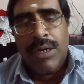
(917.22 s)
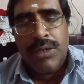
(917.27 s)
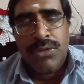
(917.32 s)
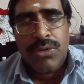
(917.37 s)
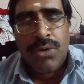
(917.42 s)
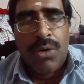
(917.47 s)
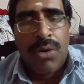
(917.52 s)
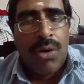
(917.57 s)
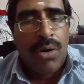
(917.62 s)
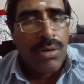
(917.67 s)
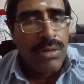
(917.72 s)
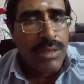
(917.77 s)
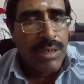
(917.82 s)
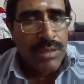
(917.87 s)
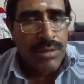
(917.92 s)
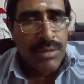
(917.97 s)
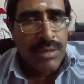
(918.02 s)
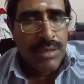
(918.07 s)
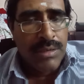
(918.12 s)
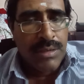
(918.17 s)
So all
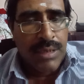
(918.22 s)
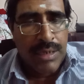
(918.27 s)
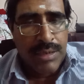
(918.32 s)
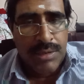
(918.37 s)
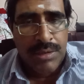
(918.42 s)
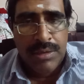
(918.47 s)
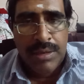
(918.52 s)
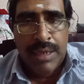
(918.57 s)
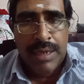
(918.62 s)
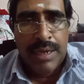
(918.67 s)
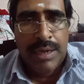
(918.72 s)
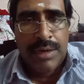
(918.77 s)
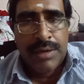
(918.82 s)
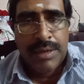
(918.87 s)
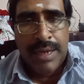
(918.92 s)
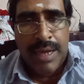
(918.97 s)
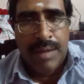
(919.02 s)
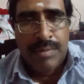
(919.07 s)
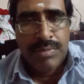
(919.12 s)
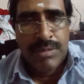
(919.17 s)
these things actually they
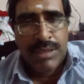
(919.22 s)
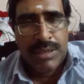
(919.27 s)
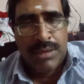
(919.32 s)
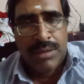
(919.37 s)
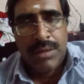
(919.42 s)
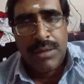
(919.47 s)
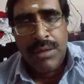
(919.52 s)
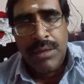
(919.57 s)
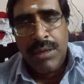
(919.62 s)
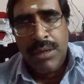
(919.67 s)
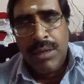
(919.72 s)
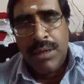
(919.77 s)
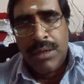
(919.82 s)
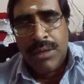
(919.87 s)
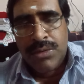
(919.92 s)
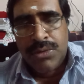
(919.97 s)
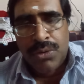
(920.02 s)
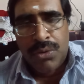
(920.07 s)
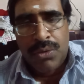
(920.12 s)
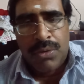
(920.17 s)
can capture.
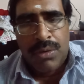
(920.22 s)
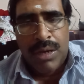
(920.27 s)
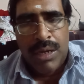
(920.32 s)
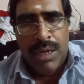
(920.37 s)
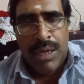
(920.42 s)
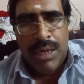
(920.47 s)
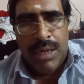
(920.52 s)
So